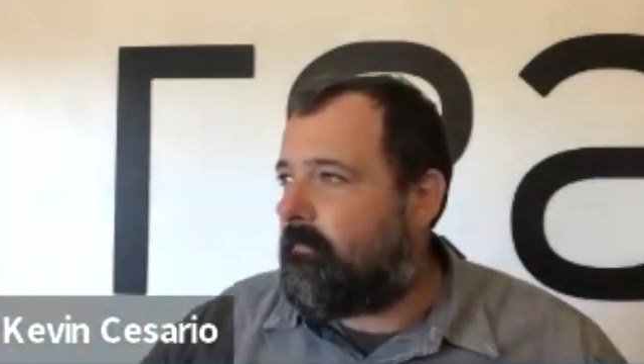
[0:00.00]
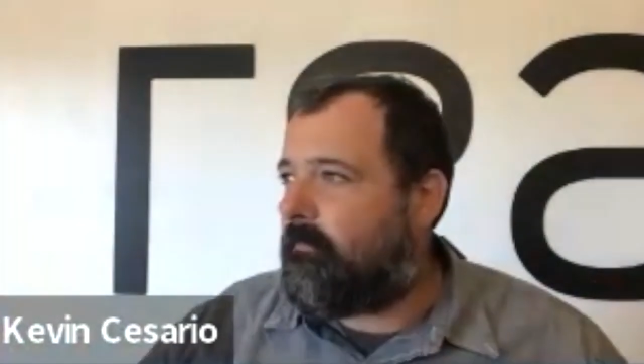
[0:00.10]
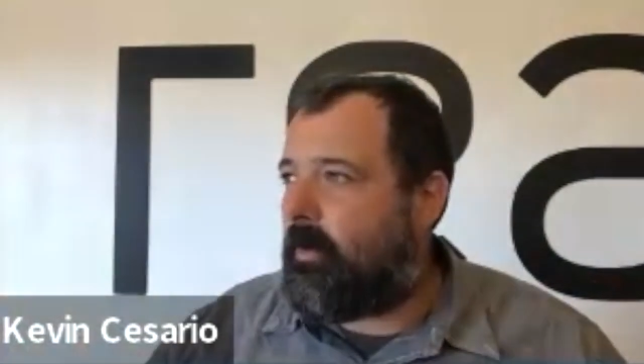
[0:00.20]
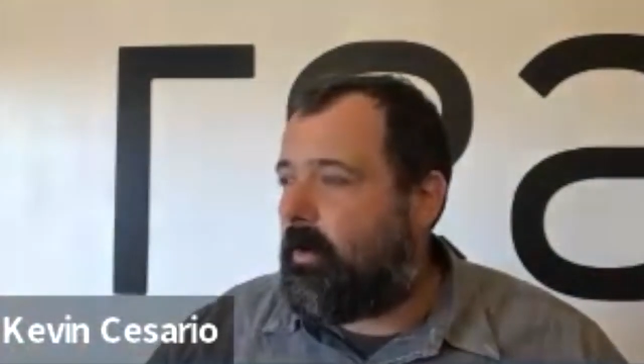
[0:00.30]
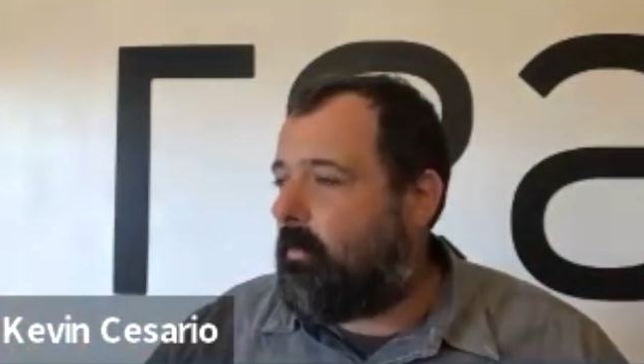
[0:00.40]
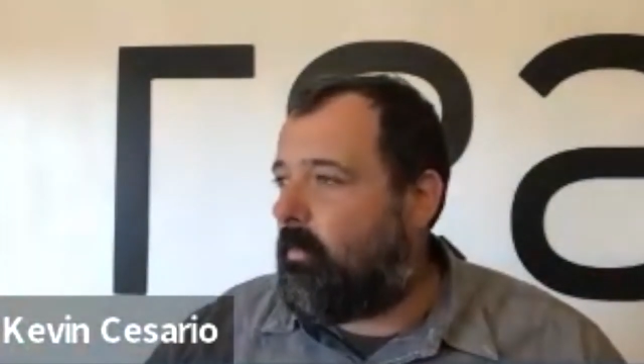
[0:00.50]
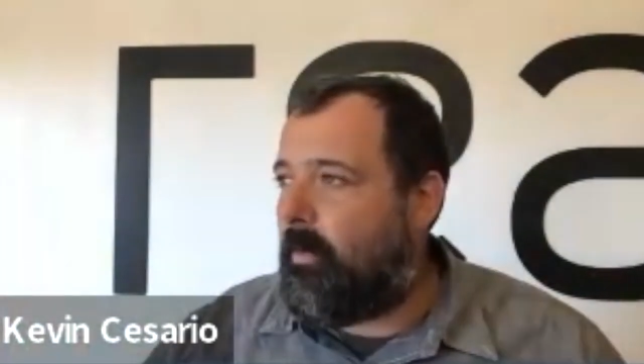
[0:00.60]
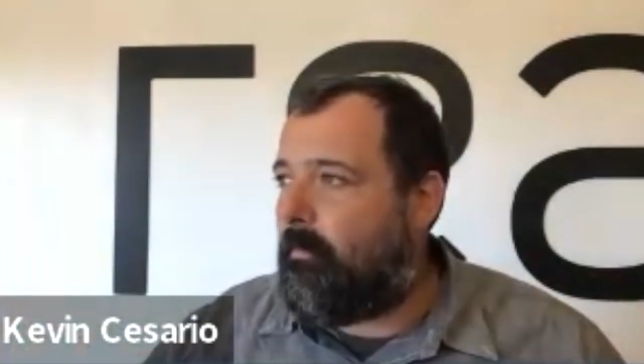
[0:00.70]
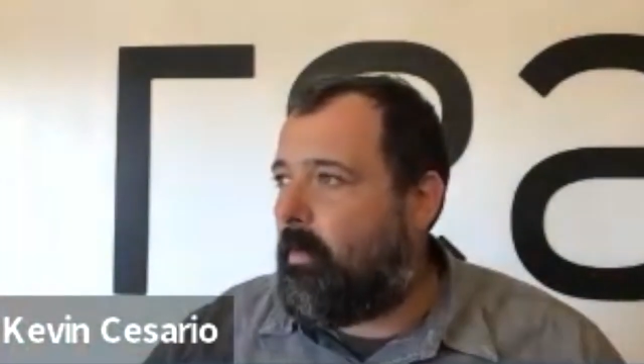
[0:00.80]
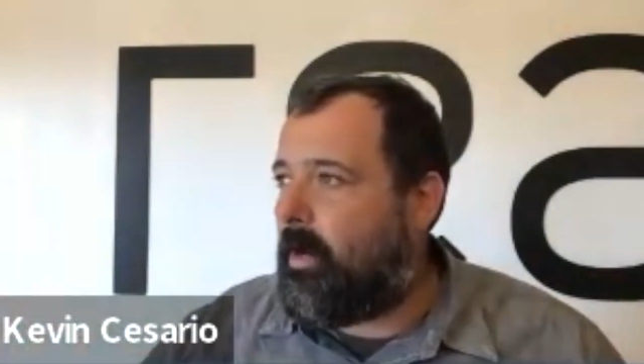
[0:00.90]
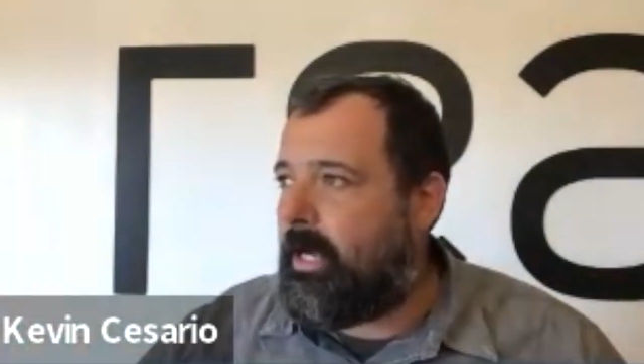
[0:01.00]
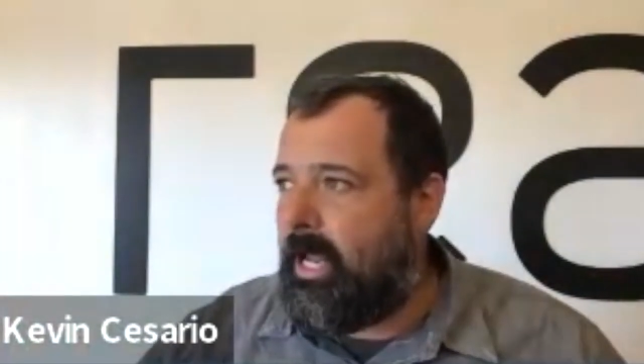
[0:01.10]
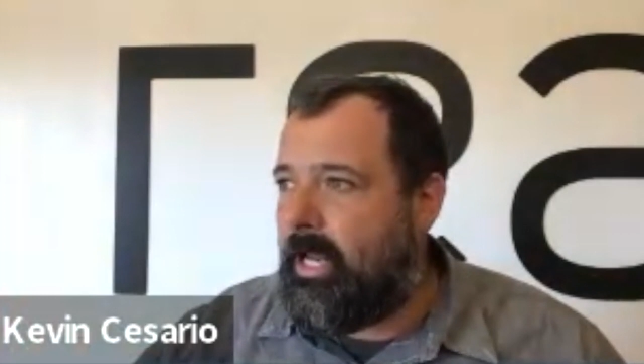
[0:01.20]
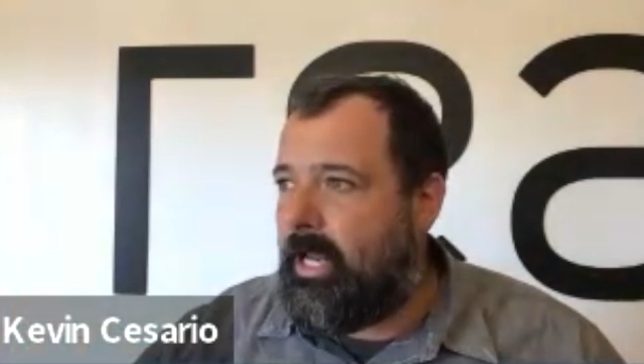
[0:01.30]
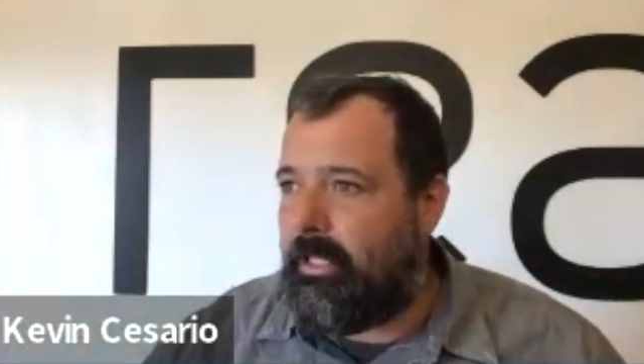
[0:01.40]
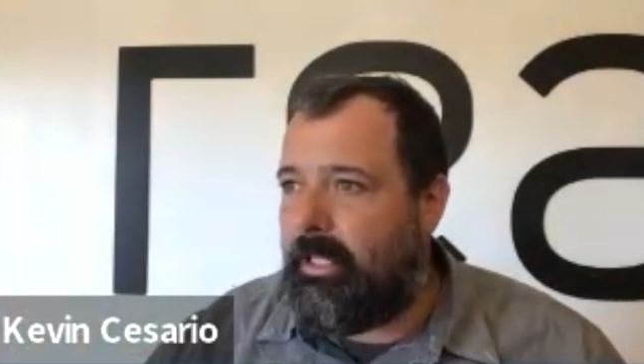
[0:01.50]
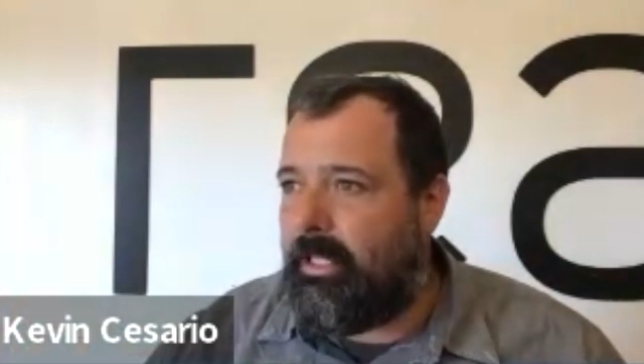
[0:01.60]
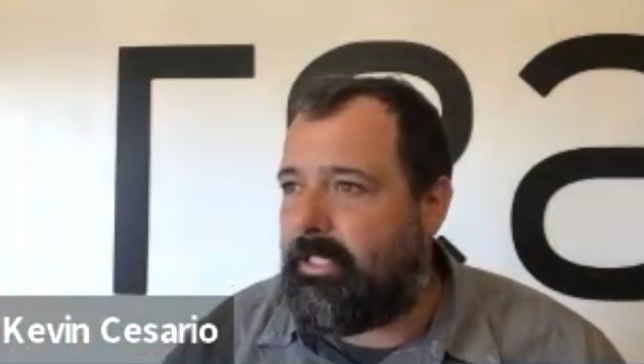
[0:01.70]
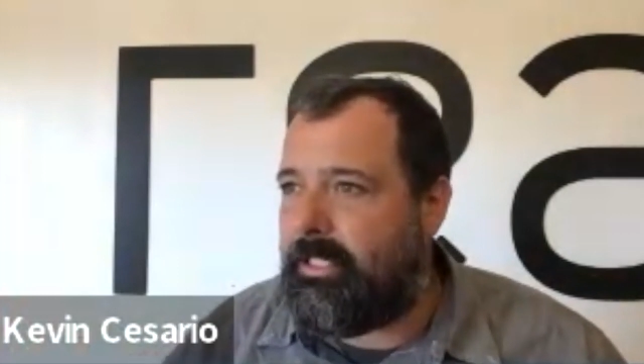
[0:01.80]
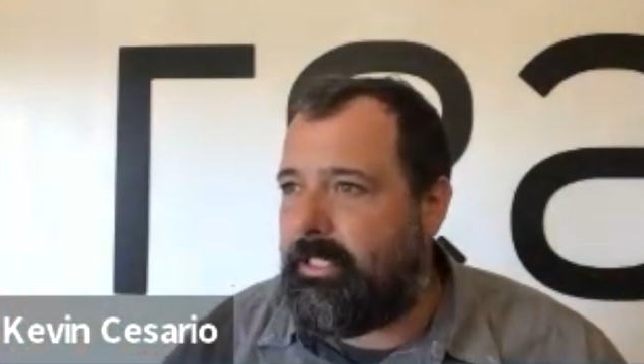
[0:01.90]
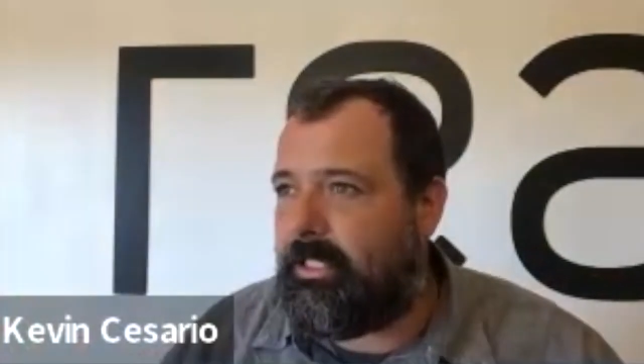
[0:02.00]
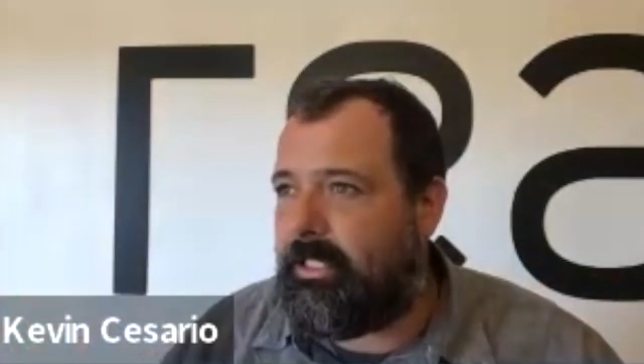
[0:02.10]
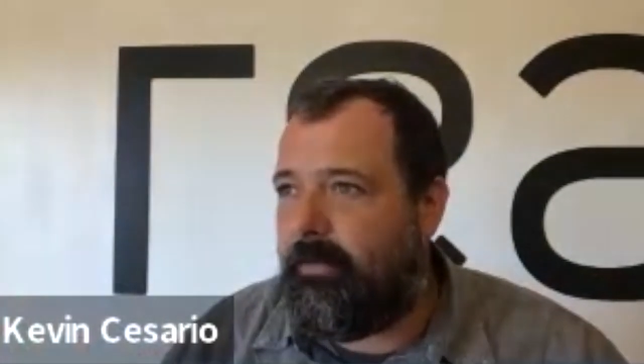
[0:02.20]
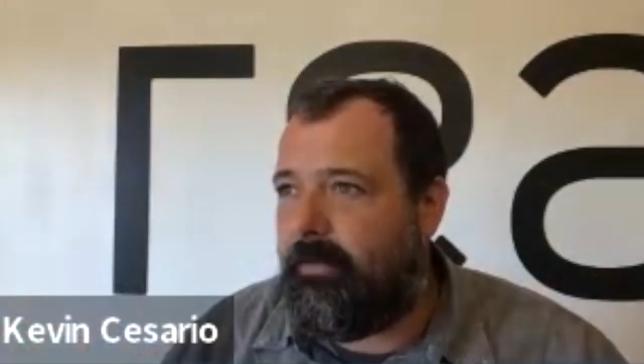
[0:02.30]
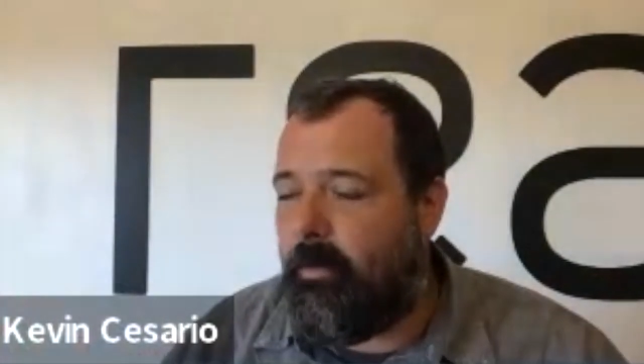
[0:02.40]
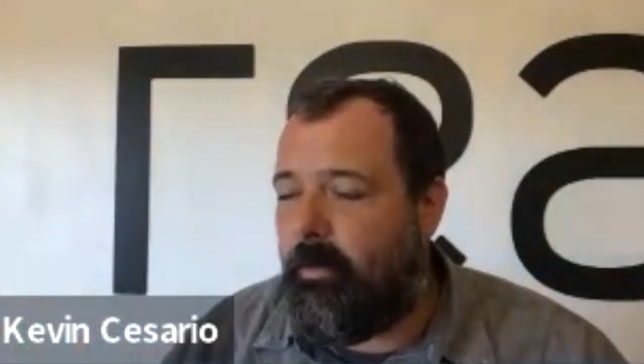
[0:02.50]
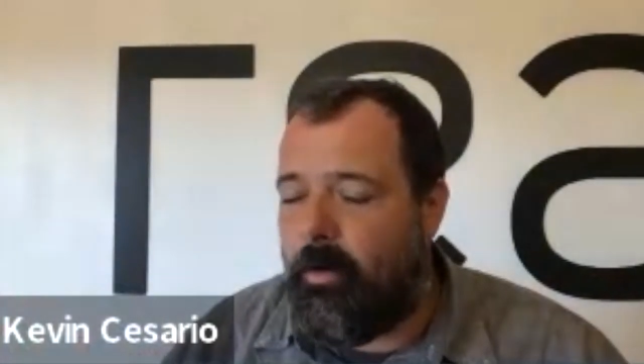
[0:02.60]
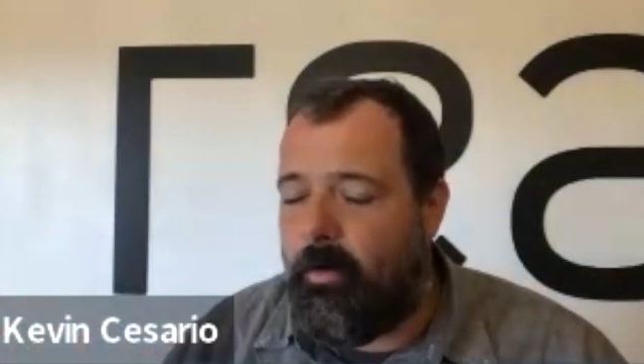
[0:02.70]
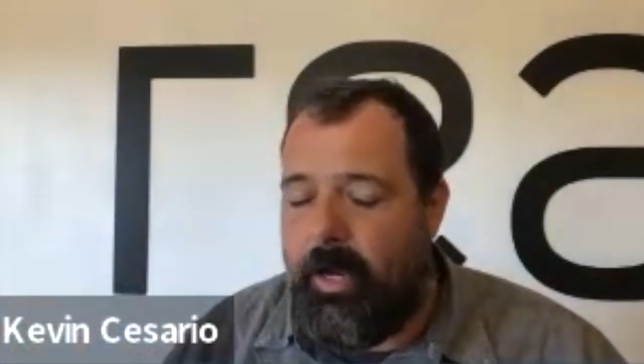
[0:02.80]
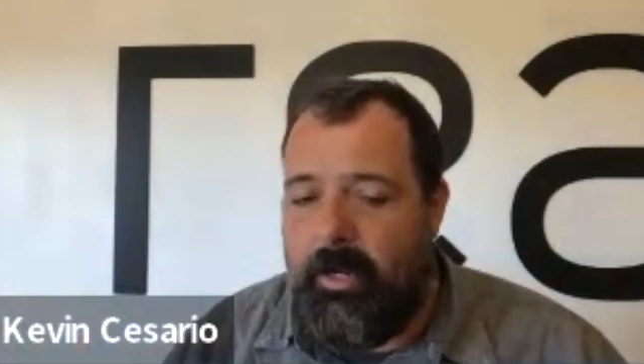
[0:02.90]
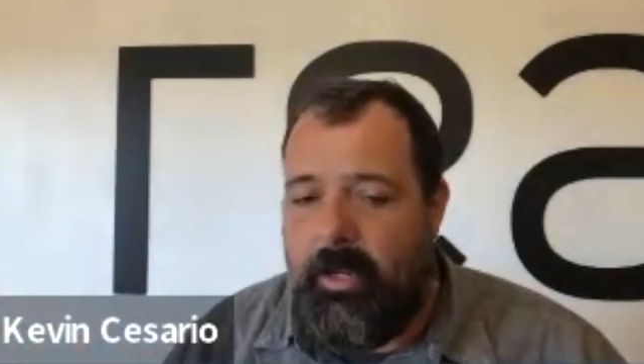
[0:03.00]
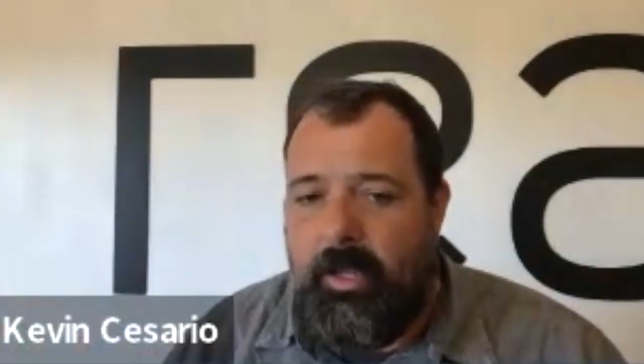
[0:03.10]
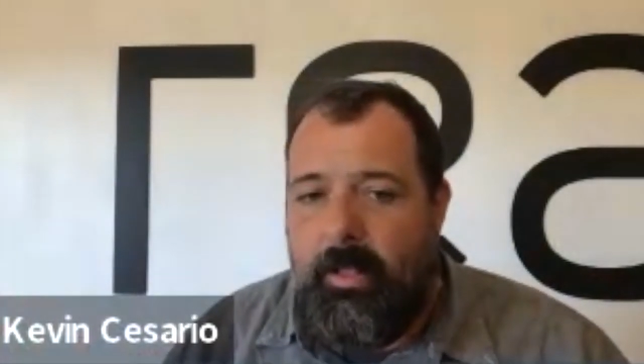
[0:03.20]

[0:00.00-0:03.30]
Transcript: for 1.8 less the 64 grand.